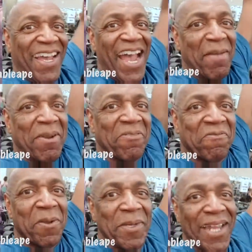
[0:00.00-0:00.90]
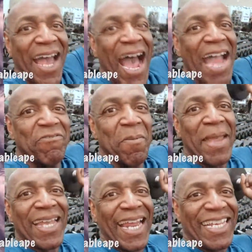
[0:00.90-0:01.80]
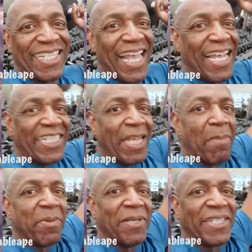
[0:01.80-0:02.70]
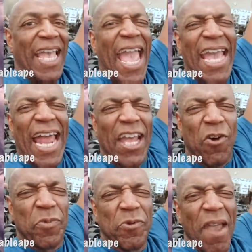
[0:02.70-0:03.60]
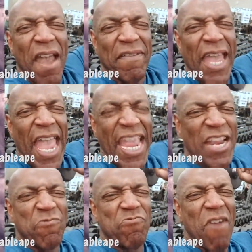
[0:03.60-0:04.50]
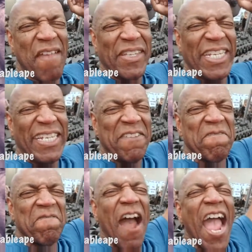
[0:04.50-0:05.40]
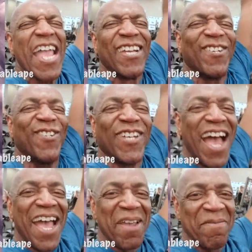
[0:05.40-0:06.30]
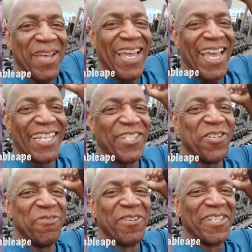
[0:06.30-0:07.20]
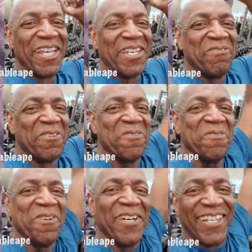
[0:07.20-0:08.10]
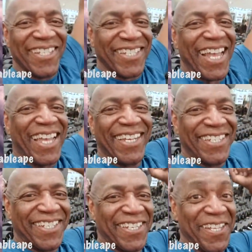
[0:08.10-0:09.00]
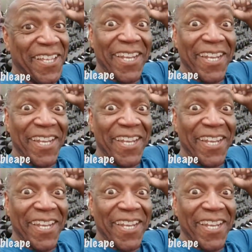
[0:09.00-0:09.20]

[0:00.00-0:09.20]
I'm Aaron Freeman. I remain a Sciency Optimist, and I hope you have a gravity-defying good time as you continue to science the